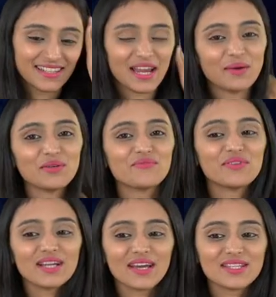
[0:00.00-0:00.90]
Now the
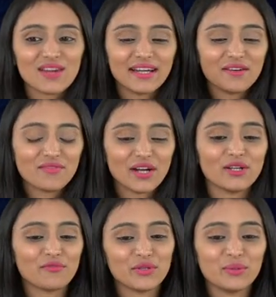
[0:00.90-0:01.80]
figure is right in
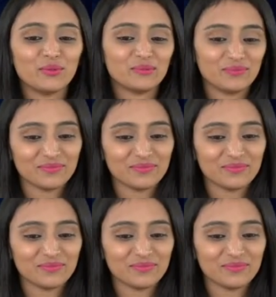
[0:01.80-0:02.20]
front of you.